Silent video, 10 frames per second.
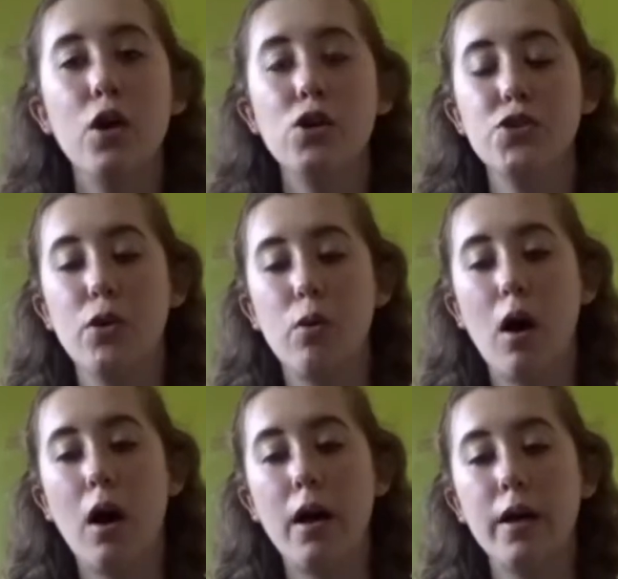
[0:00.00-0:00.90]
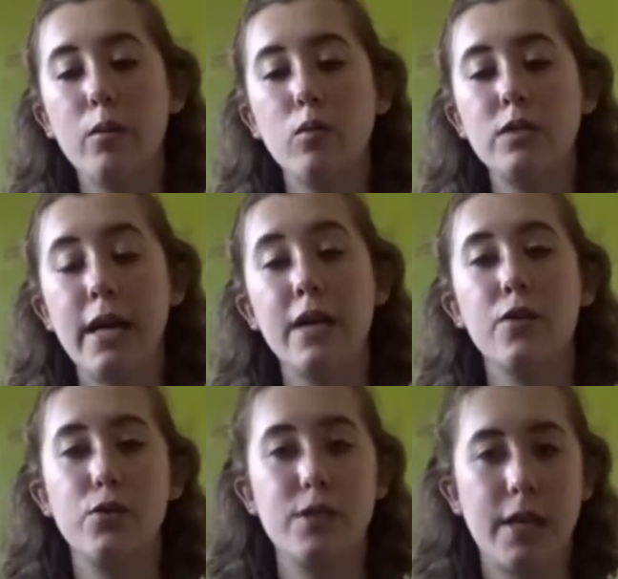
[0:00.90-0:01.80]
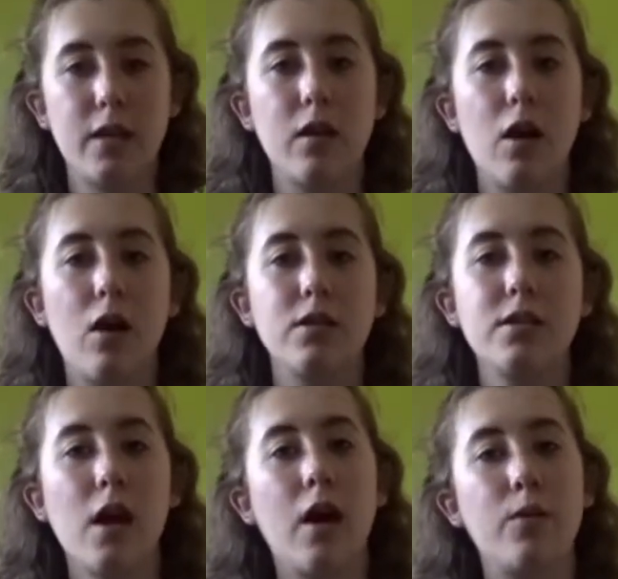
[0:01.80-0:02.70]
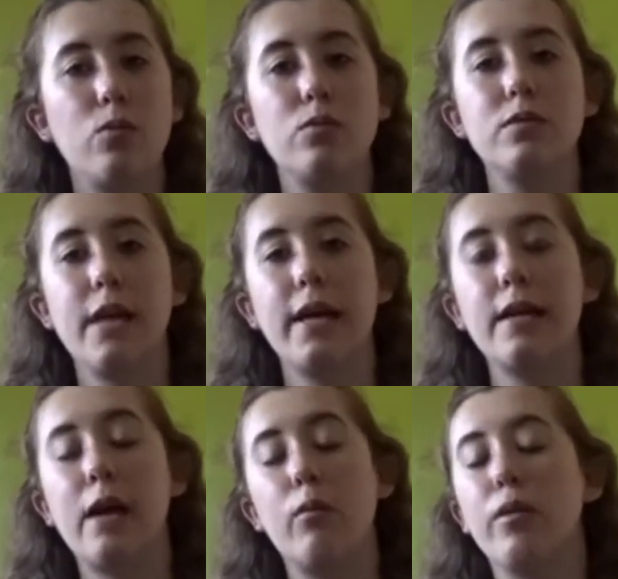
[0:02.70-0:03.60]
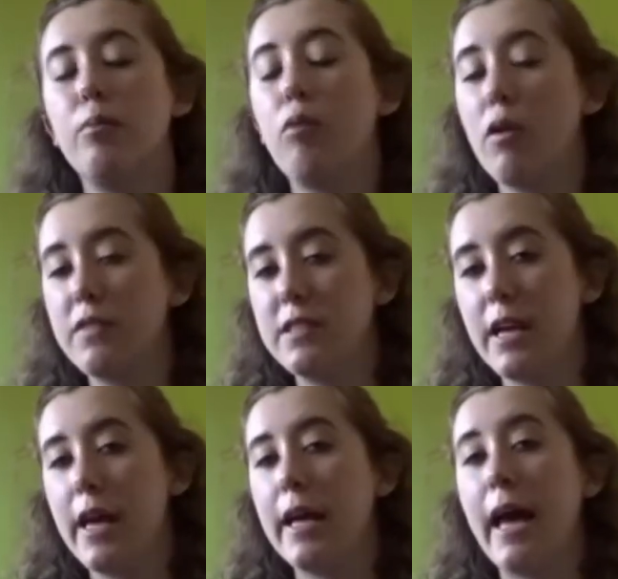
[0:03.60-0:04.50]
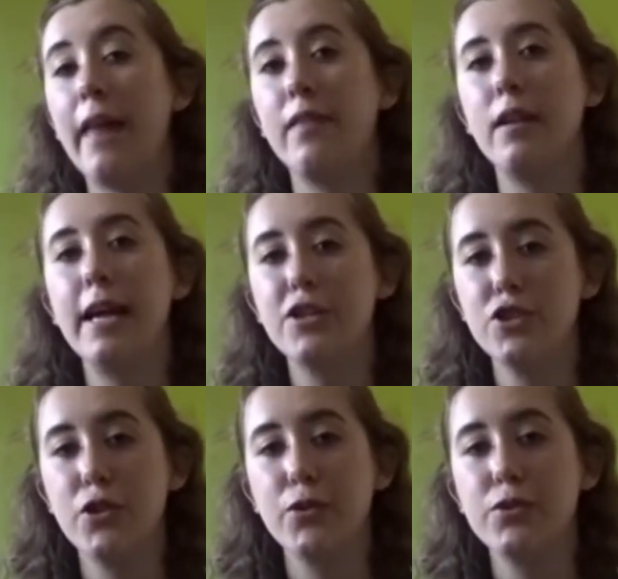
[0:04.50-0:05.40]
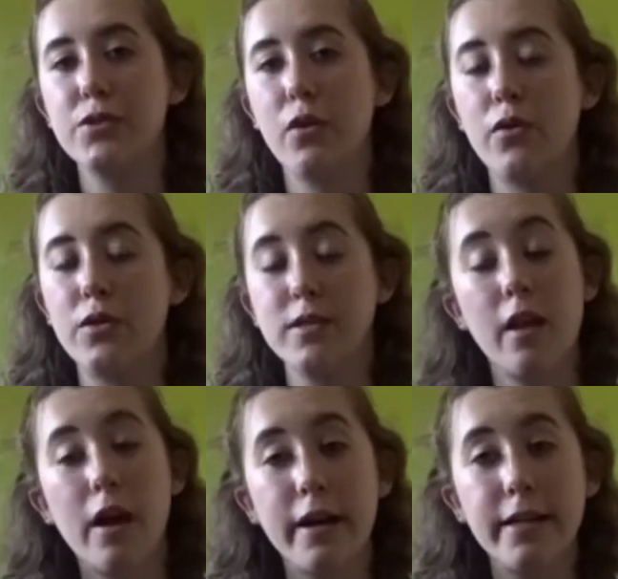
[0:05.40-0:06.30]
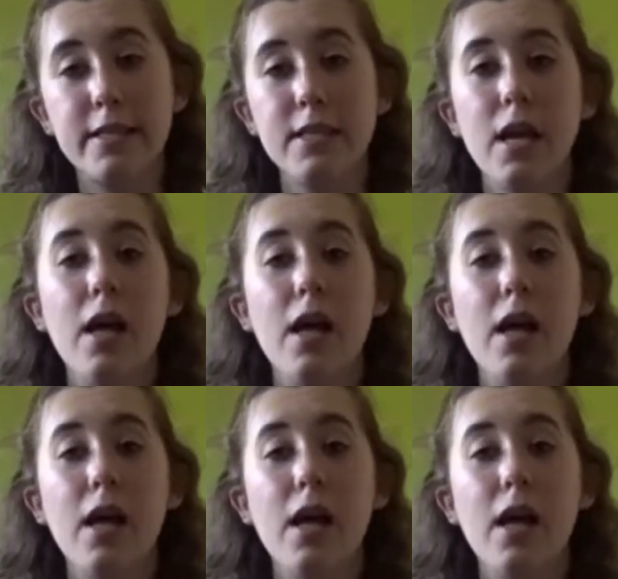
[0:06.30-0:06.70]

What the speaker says: So I will take notes in class, I will take down what the prof is saying and the lecture notes on the slides,